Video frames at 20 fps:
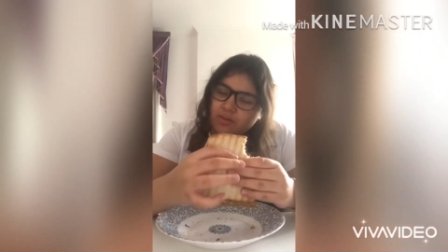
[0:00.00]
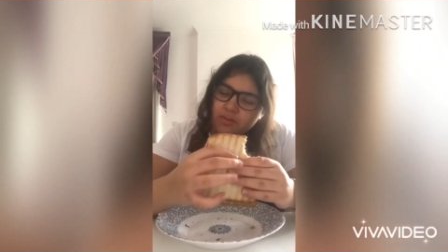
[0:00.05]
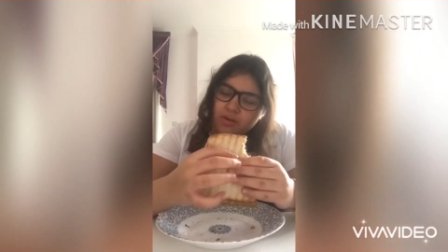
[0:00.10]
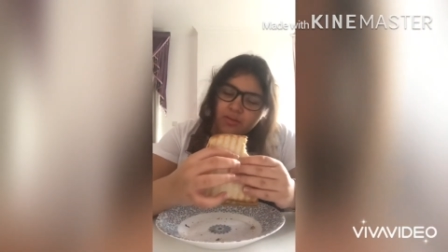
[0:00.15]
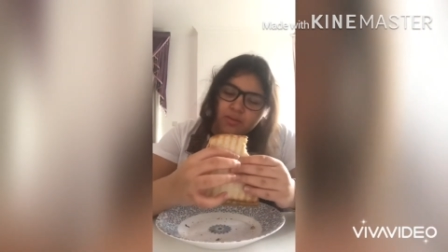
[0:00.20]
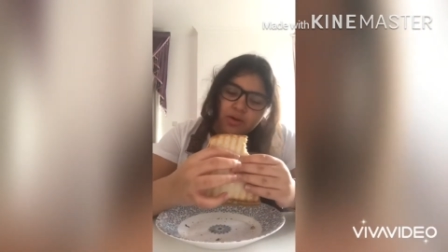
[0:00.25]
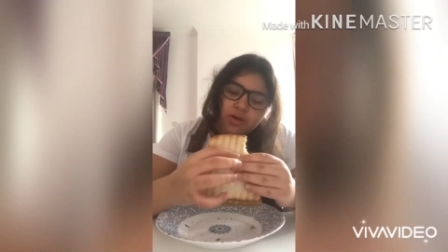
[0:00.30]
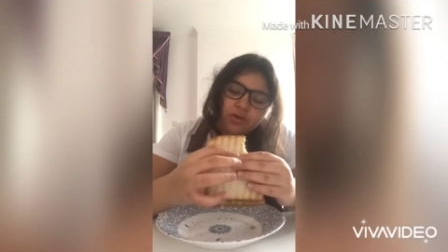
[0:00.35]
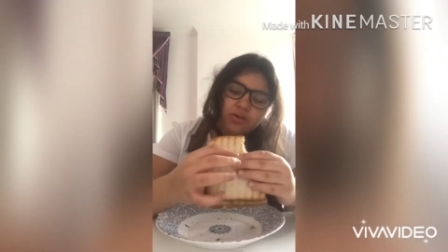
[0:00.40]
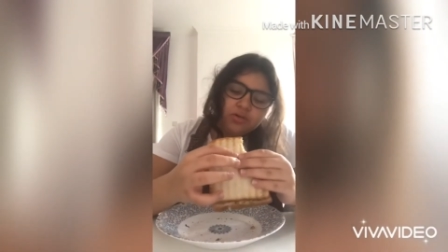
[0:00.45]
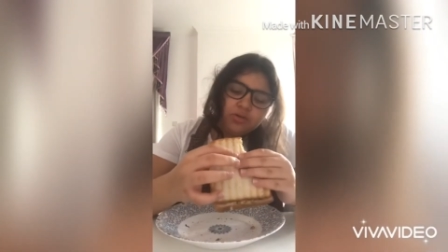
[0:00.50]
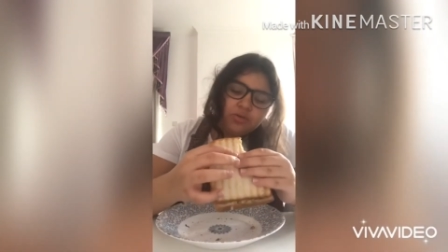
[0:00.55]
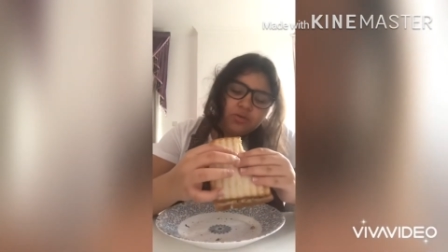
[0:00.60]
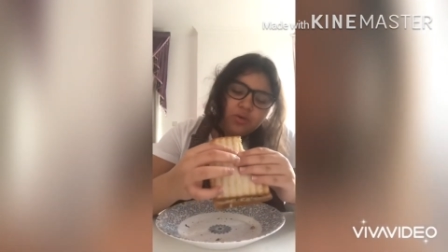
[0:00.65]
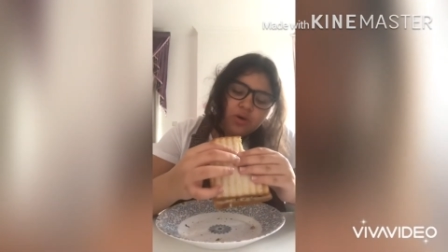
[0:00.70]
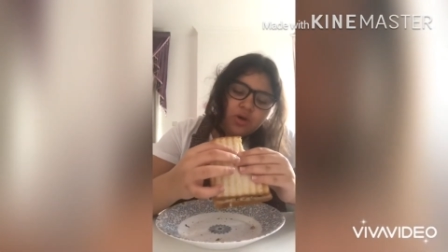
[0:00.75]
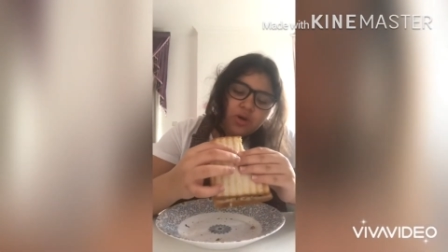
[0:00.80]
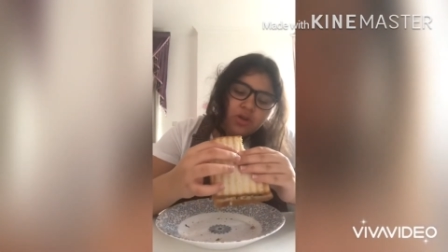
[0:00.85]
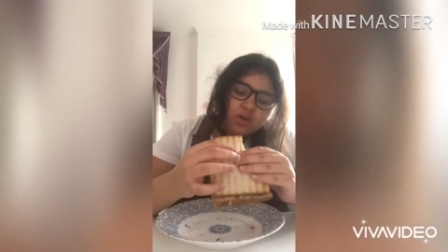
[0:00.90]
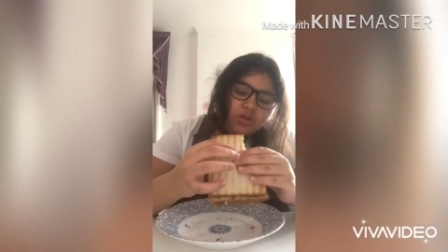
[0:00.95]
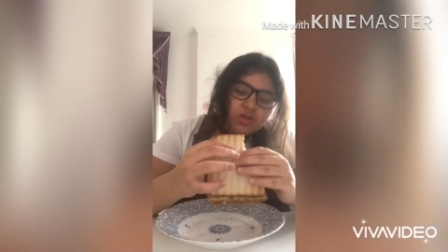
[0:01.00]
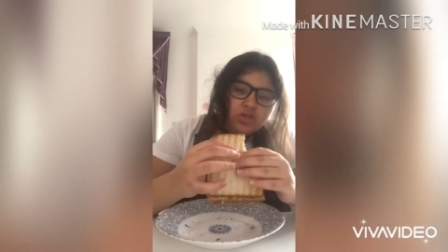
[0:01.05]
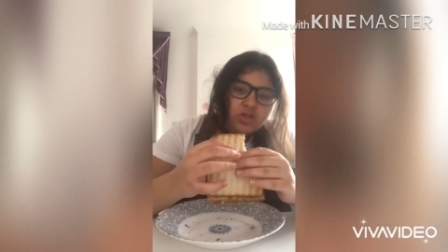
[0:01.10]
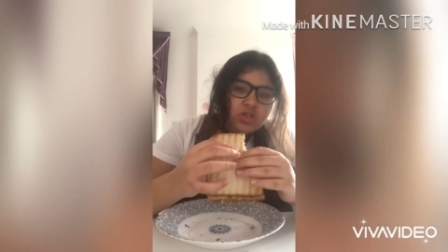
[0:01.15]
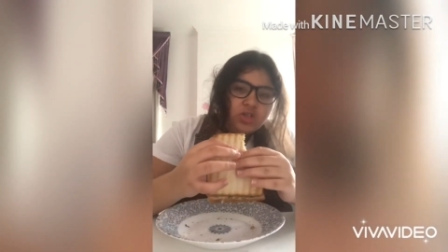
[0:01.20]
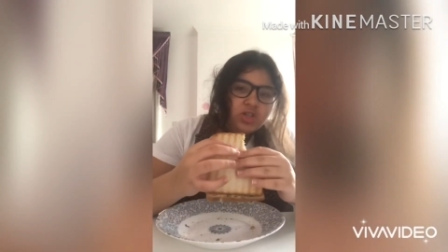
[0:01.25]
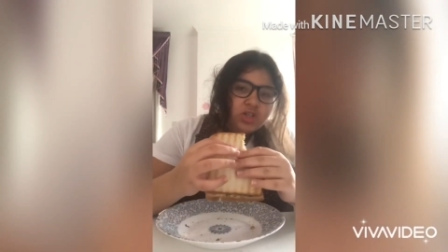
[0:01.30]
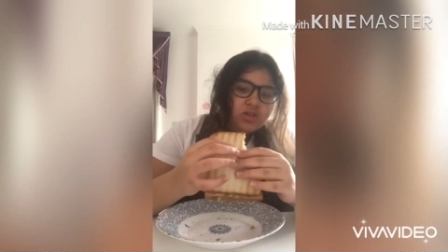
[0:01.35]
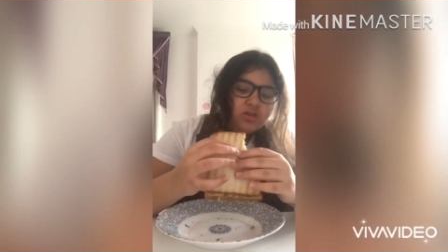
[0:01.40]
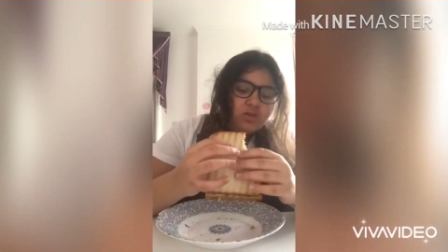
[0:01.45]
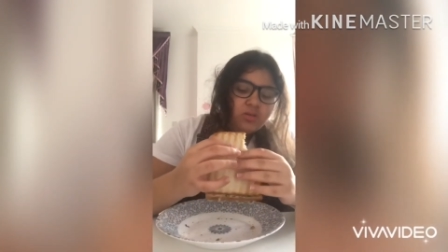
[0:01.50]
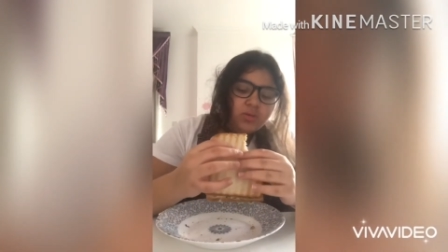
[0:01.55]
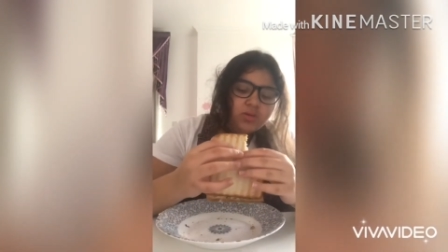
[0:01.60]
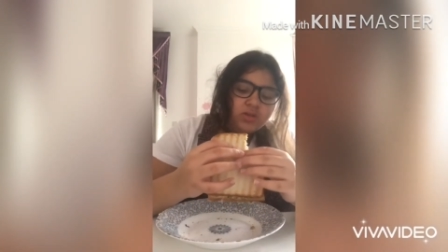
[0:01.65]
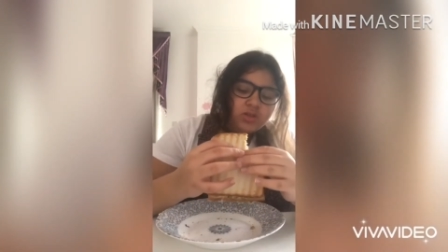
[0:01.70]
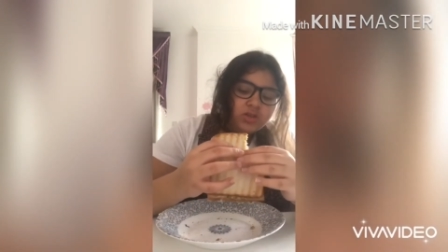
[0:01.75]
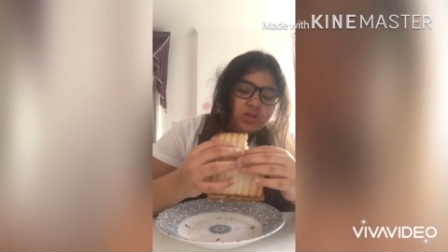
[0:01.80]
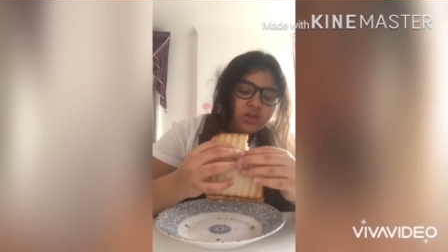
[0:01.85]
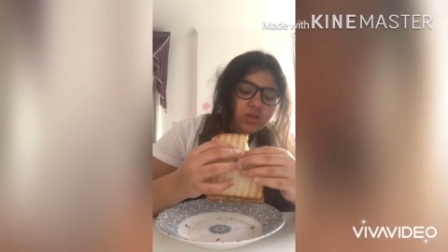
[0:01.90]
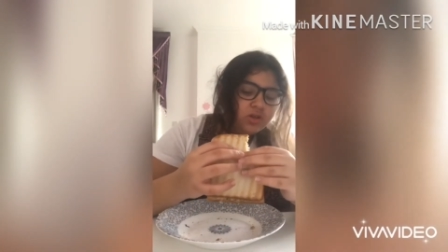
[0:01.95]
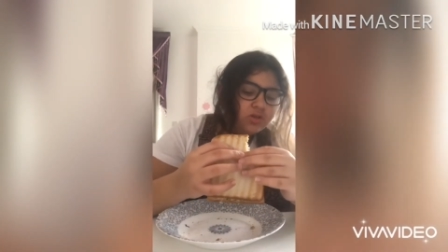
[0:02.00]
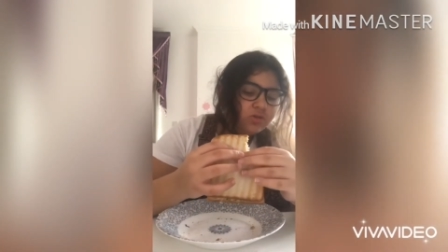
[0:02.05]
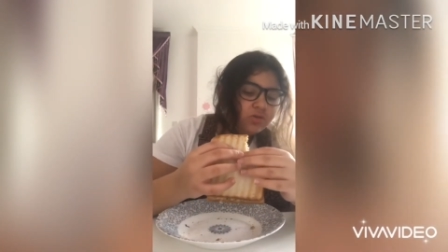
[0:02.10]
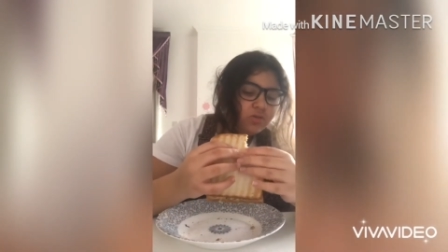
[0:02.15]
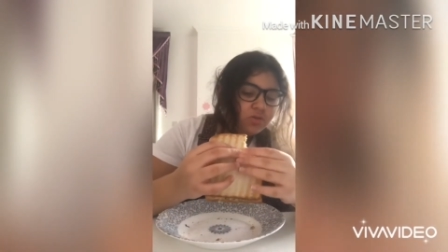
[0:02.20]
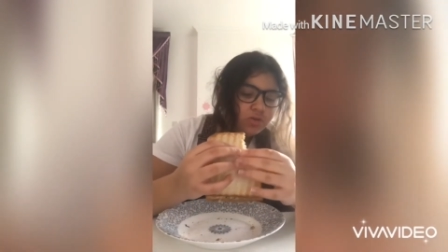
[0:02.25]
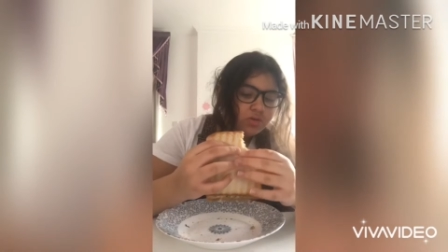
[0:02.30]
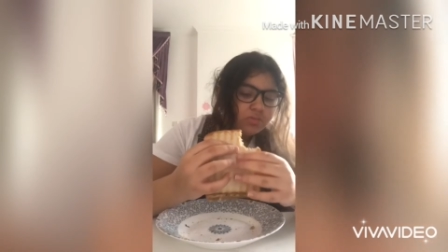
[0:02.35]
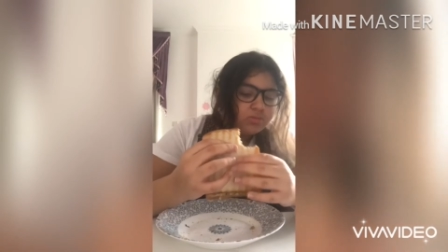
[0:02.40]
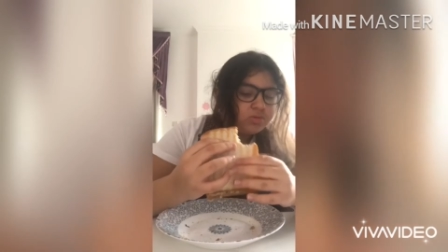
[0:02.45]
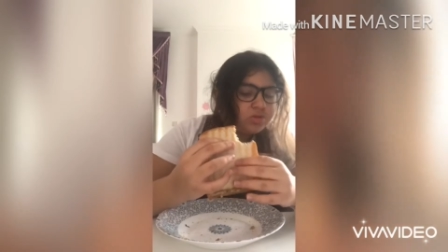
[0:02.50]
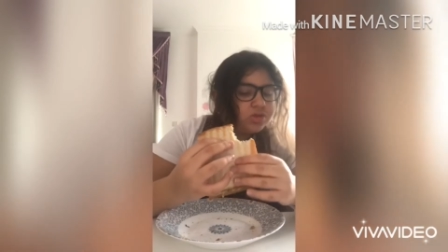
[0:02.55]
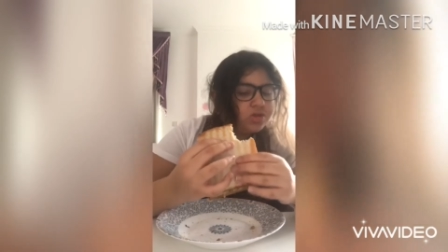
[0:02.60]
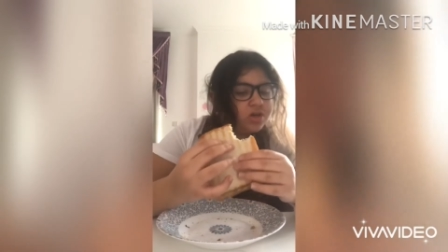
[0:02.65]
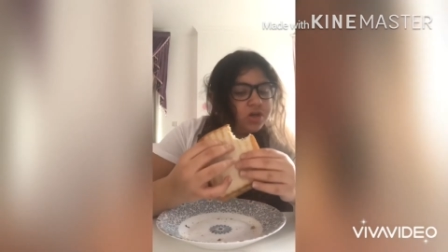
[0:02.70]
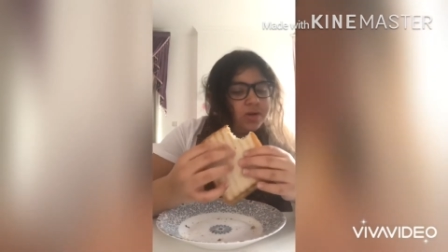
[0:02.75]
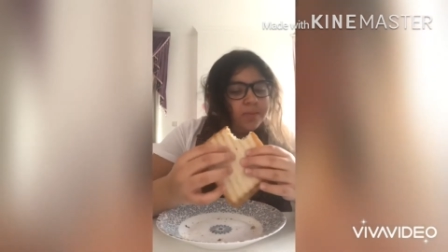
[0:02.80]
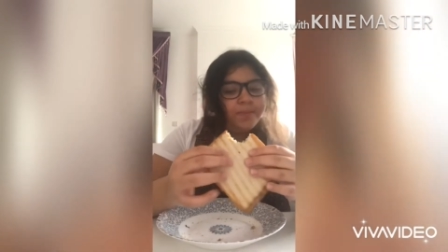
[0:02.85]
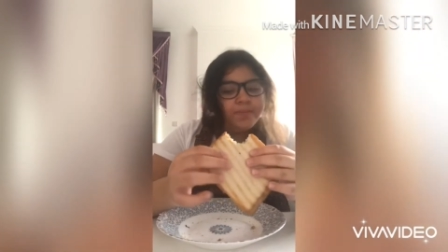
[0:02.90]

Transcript: Maybe good with cheddar, but it's not good with mozzarella.